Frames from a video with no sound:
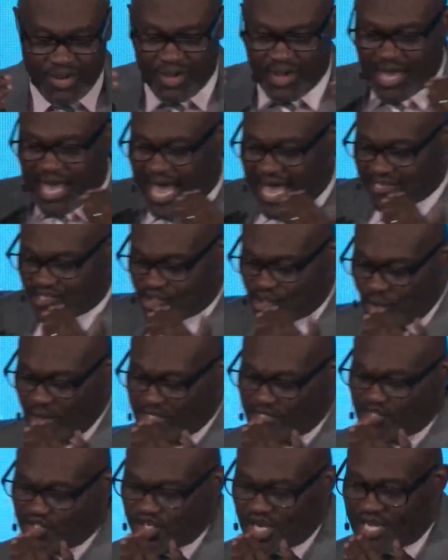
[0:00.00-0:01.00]
has to
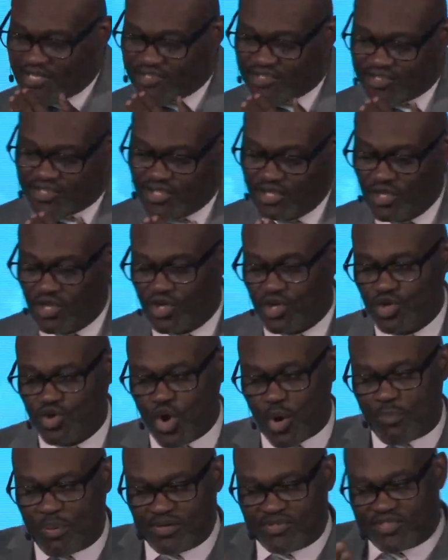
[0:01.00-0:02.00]
adjust your
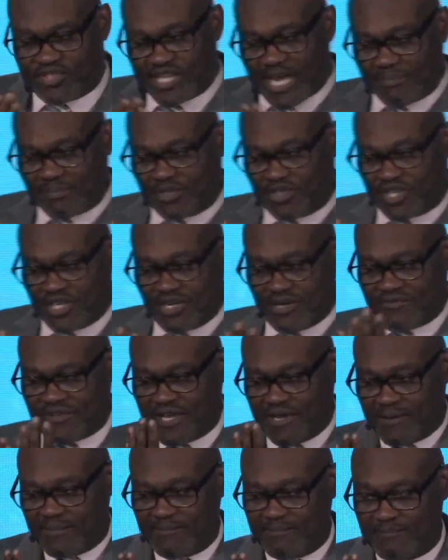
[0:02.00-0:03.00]
perception of
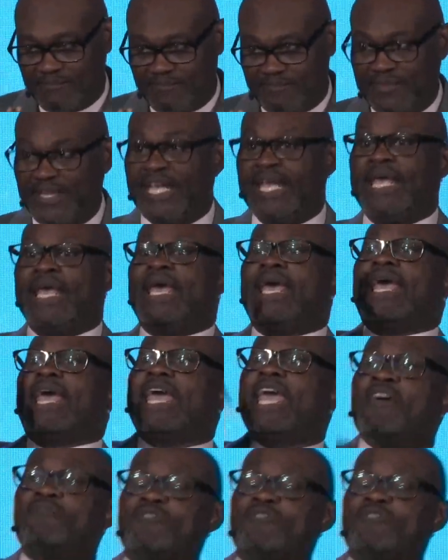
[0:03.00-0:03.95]
him. If